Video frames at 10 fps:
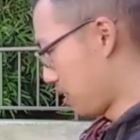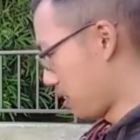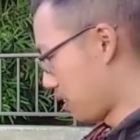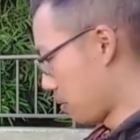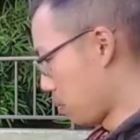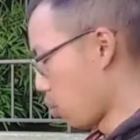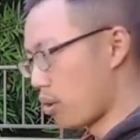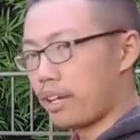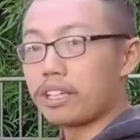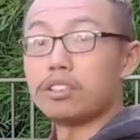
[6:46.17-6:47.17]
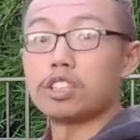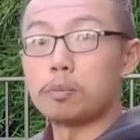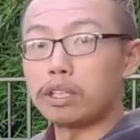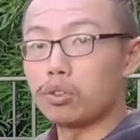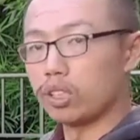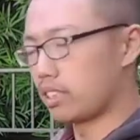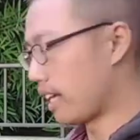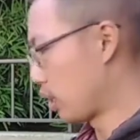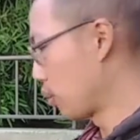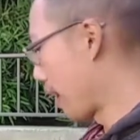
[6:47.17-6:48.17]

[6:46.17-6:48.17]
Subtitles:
more inconspicuous that you actually